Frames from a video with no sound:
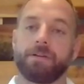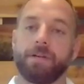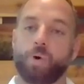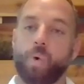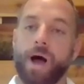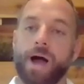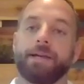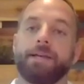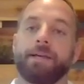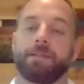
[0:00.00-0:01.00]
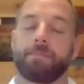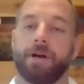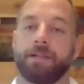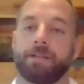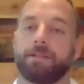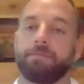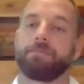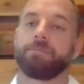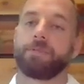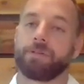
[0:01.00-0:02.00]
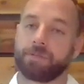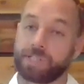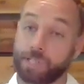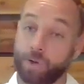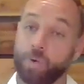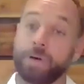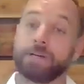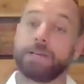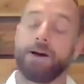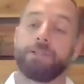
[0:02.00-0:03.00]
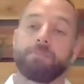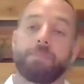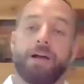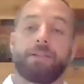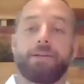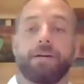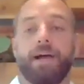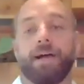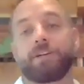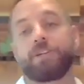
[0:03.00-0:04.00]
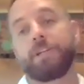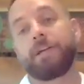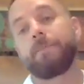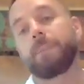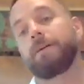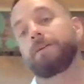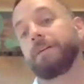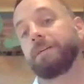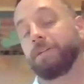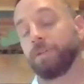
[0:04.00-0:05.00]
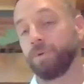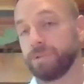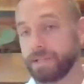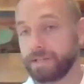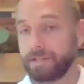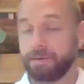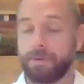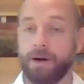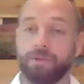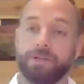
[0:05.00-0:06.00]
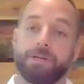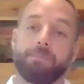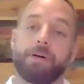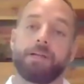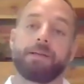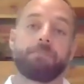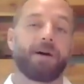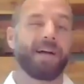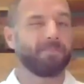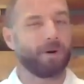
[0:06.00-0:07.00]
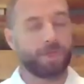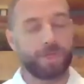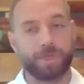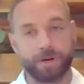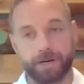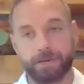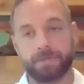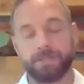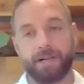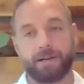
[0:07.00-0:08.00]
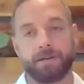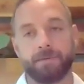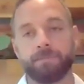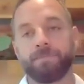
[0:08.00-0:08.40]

You're quietening the breath. You're slowing down the breath. You're actually reducing the amount that you're breathing by about 30%.